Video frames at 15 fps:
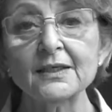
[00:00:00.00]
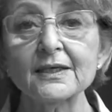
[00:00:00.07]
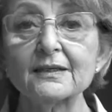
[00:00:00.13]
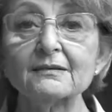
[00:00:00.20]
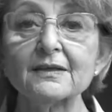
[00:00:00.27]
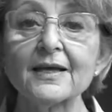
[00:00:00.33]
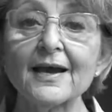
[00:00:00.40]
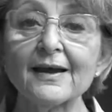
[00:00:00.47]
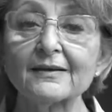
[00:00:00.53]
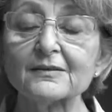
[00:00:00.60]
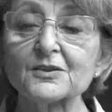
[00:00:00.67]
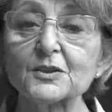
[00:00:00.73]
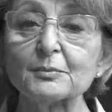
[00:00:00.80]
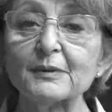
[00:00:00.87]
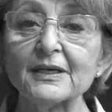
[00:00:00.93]
and they
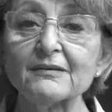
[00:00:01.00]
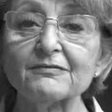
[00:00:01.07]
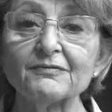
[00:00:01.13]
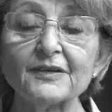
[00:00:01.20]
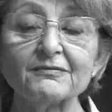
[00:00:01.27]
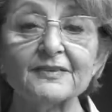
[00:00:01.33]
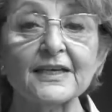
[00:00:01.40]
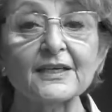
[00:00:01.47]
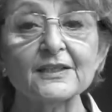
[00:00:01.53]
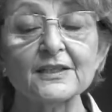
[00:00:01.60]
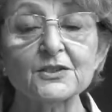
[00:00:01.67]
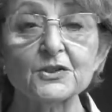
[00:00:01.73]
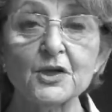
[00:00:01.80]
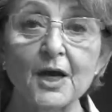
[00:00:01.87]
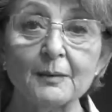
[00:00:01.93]
ask me if they can
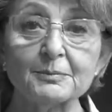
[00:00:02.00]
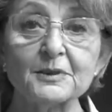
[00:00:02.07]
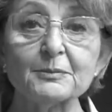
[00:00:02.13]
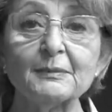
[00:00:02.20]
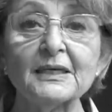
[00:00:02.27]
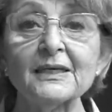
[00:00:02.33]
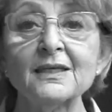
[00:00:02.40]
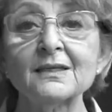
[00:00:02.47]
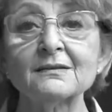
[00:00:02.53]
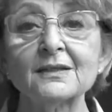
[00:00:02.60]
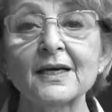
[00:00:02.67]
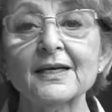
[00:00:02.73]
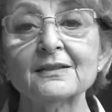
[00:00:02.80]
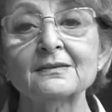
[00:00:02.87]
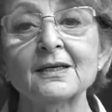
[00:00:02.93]
adopt me,
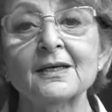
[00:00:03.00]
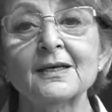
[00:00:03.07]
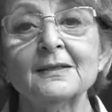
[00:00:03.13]
and